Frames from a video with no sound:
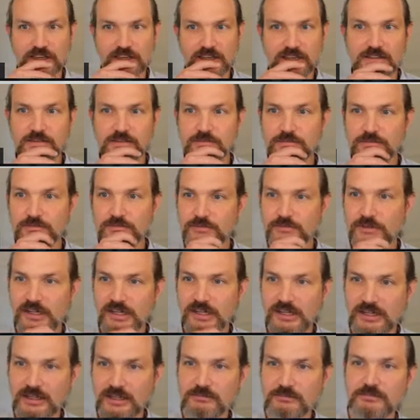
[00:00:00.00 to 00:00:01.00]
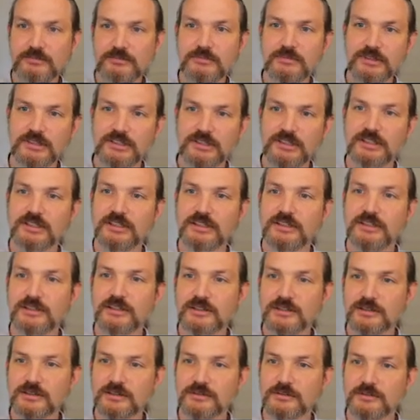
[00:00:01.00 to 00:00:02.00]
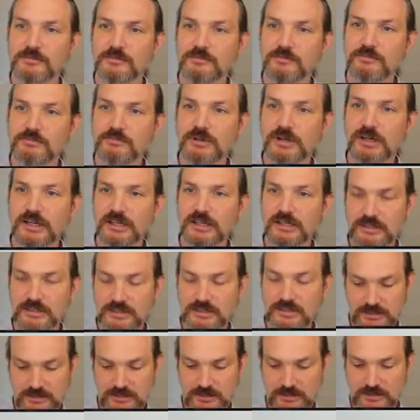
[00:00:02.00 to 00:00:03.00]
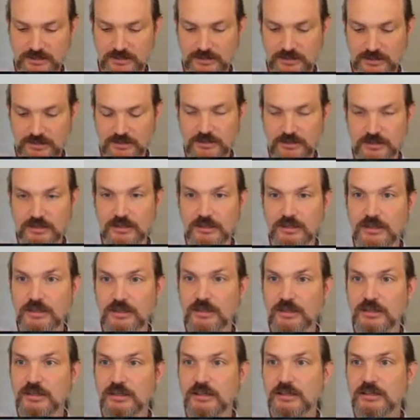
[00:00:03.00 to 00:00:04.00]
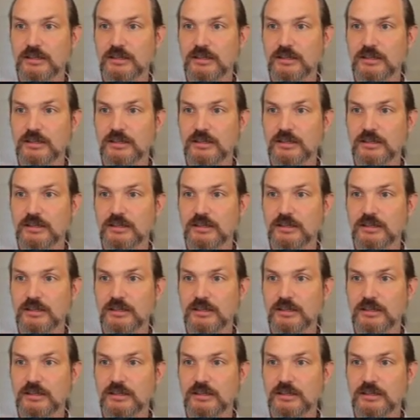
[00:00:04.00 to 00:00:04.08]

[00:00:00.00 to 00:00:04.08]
gate. Um, right, right. But. Uh,